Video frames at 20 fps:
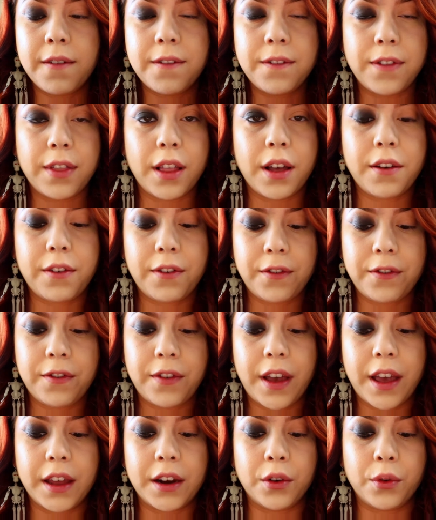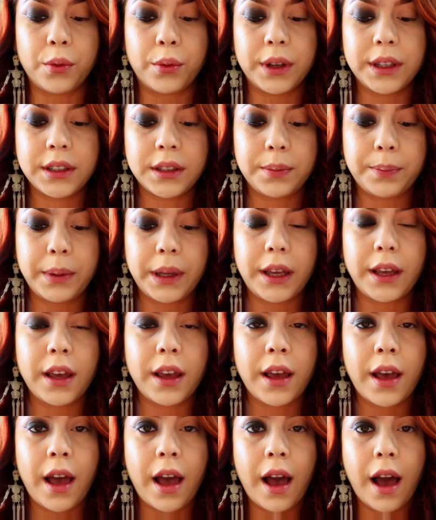Fluff and
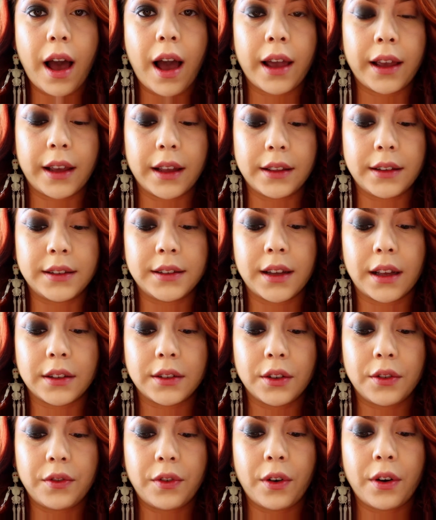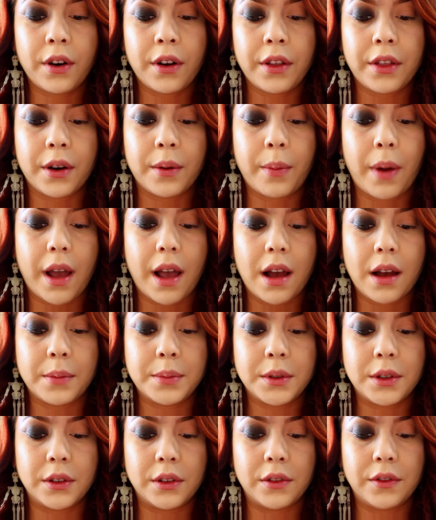Wispy. I get these at Sephora. They're my
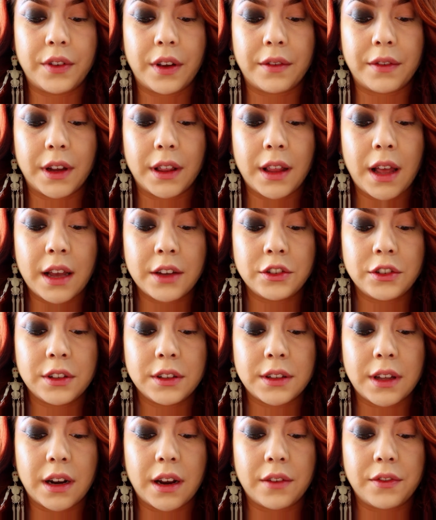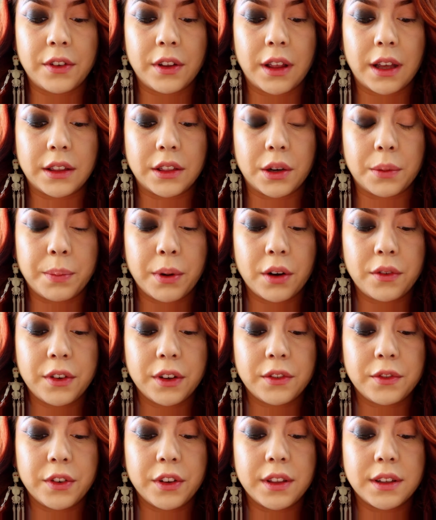absolute favorite lashes, and I feel like they're
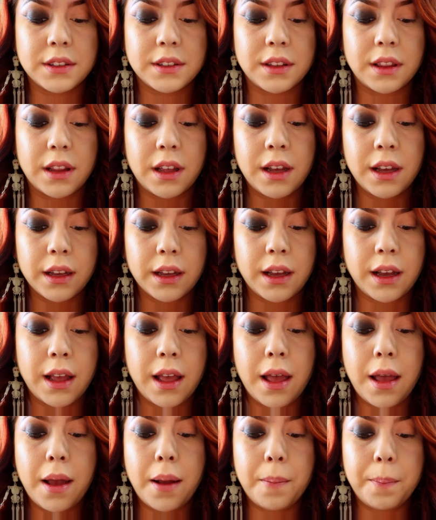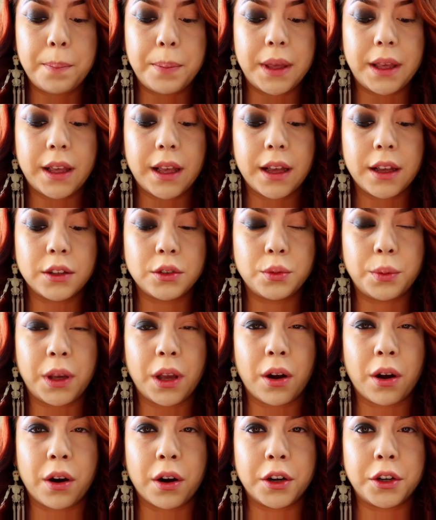perfect for this look because
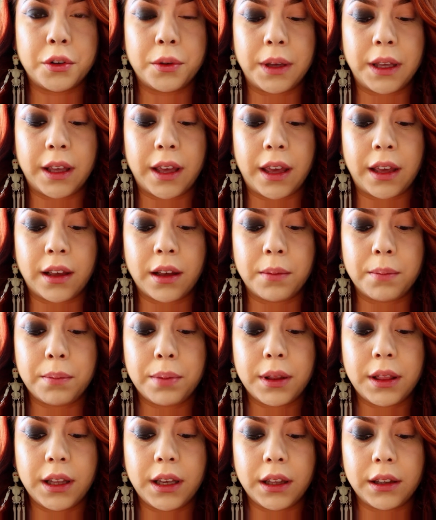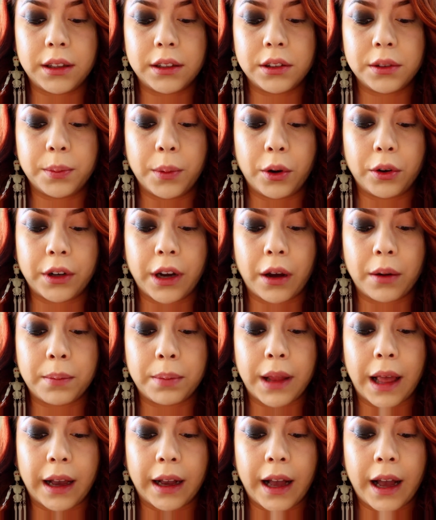we are doing a completely smoked
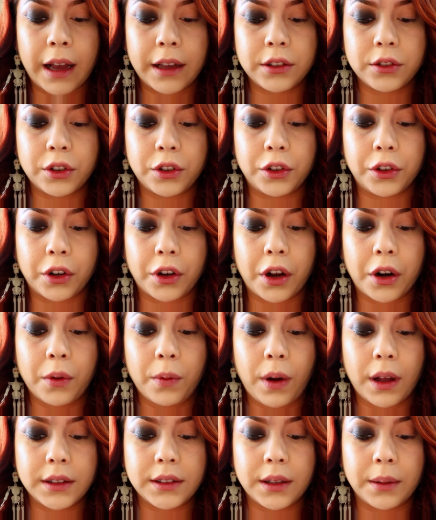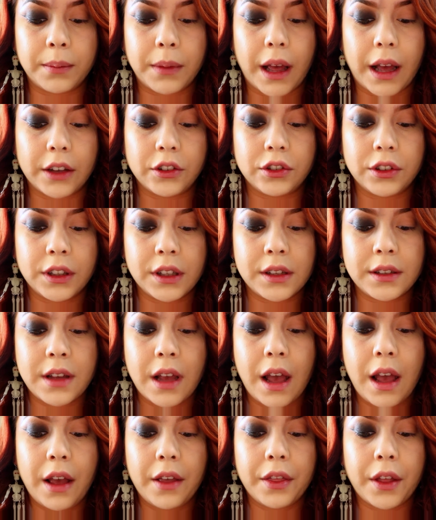out black eye. So you're going to want some lashes
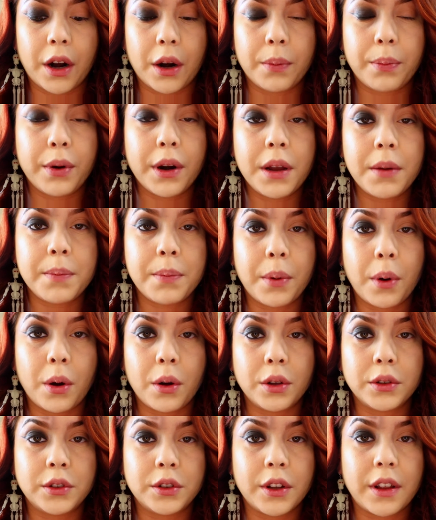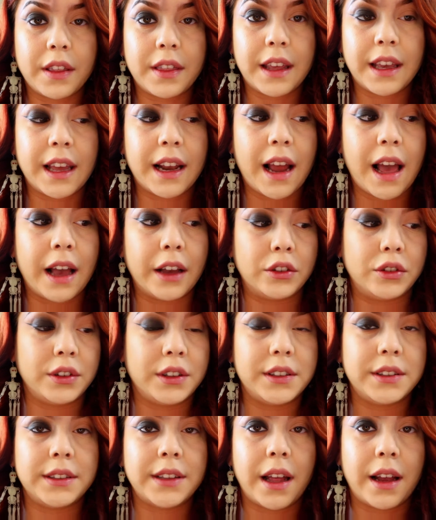that are pretty bold so that they can
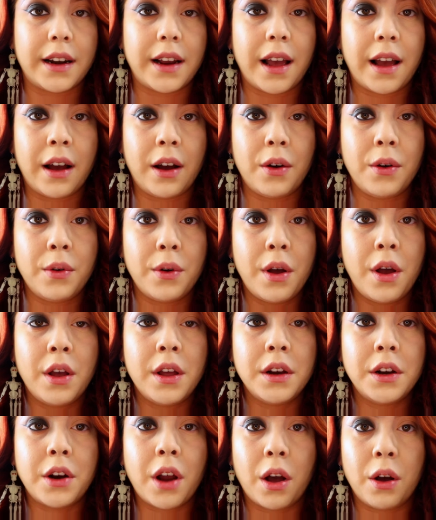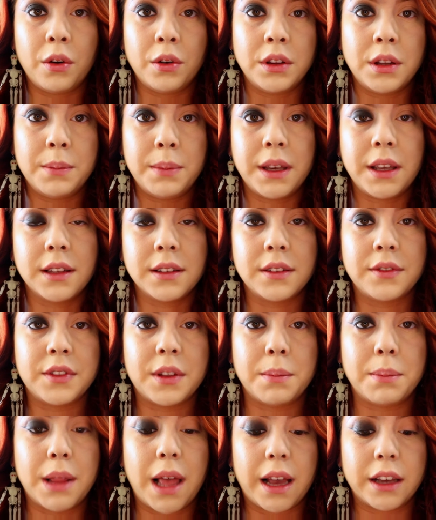actually stand out, not only because of
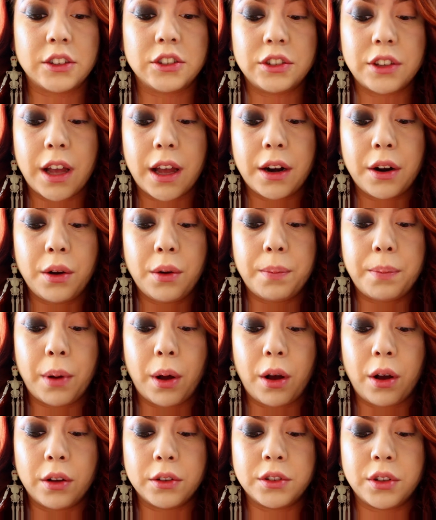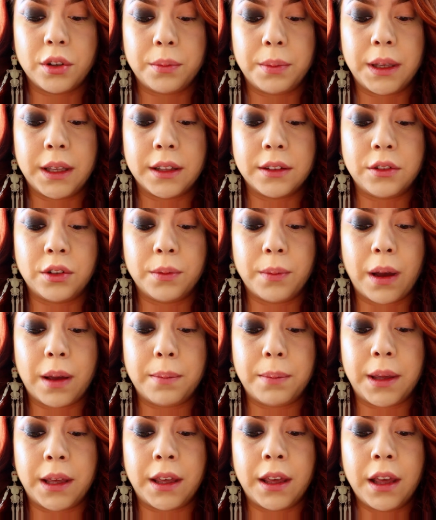the black shadow, but also because you
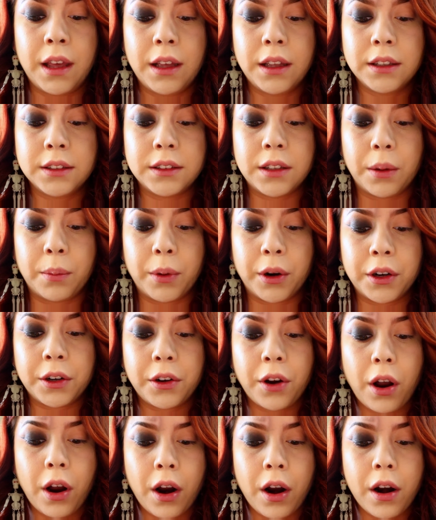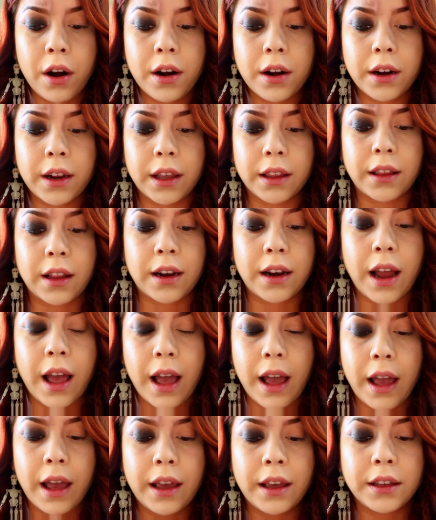might be somewhere dark in the
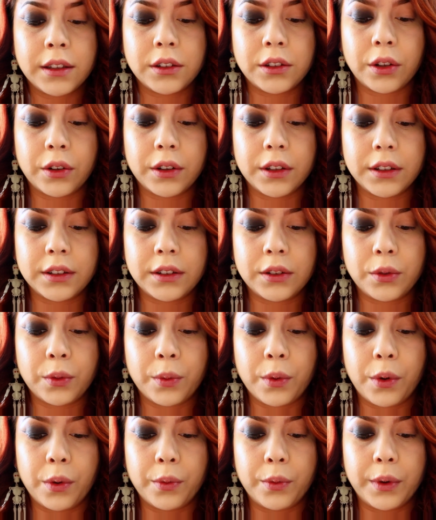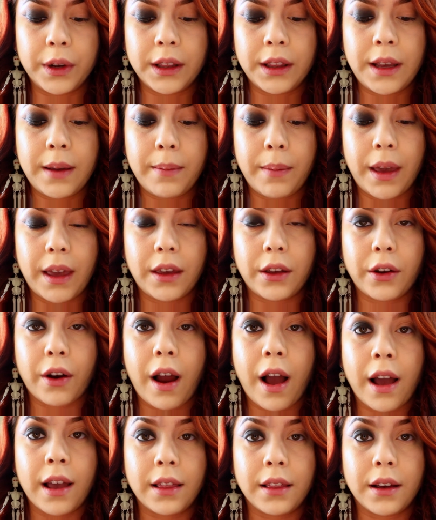night. So this will really make
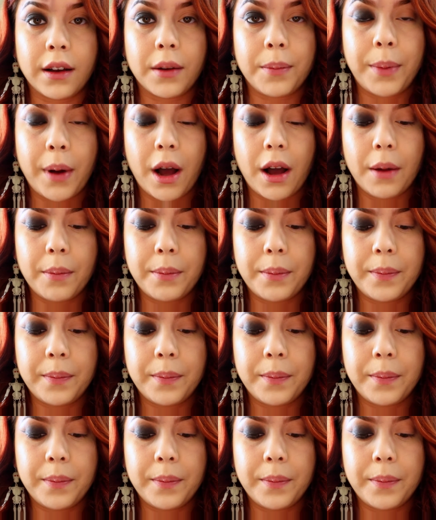your eye look pop.